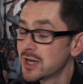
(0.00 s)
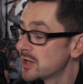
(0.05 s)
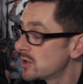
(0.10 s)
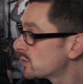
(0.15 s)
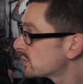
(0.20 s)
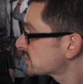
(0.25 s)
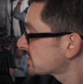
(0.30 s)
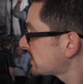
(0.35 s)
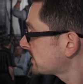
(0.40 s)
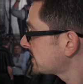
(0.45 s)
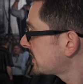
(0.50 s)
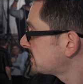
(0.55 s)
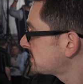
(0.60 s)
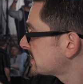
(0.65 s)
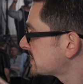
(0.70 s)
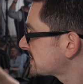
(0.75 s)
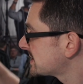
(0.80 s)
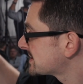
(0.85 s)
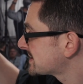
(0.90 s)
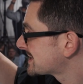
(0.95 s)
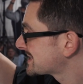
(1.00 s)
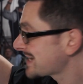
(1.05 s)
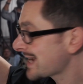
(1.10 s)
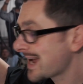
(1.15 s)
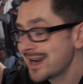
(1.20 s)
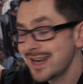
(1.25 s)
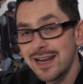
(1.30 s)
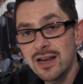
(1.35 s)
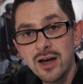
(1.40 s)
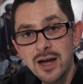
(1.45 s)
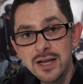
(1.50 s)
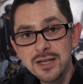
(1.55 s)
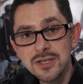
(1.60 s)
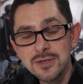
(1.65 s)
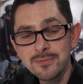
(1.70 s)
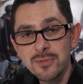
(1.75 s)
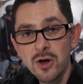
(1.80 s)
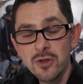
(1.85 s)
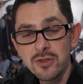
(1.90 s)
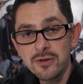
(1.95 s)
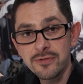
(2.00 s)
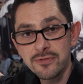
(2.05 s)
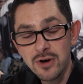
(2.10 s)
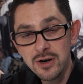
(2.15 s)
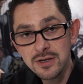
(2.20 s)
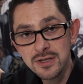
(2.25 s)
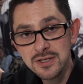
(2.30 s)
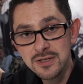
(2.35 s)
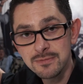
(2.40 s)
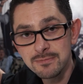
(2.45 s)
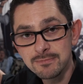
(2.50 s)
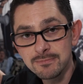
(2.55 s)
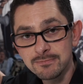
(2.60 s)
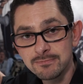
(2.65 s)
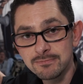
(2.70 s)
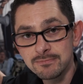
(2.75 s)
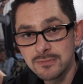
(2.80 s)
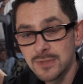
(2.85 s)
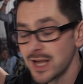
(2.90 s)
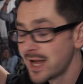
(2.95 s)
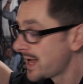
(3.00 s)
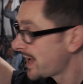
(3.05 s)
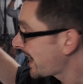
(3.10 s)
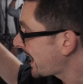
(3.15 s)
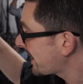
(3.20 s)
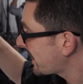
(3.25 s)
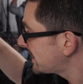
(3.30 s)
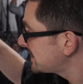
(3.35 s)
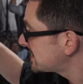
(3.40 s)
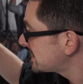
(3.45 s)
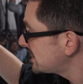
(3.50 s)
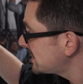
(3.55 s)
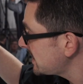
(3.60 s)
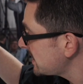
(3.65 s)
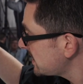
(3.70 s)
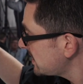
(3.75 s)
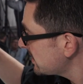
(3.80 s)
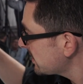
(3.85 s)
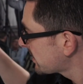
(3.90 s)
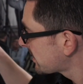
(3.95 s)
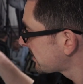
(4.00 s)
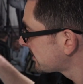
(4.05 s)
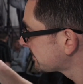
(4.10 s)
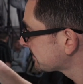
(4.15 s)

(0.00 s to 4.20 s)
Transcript: You'll also notice there's a tally light on the front, and underneath